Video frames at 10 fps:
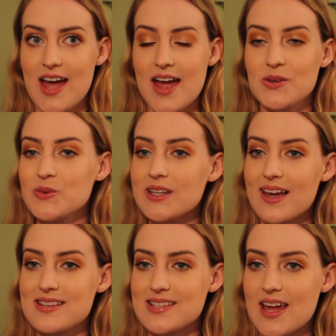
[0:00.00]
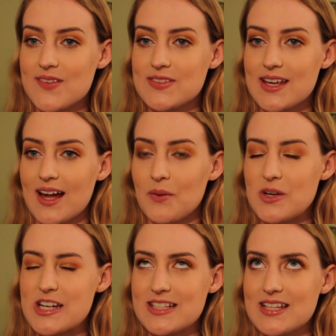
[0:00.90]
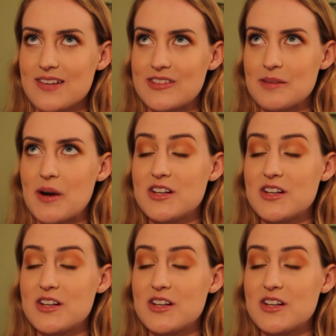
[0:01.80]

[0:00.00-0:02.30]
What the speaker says: I don't think I saved it. I wish I saved it.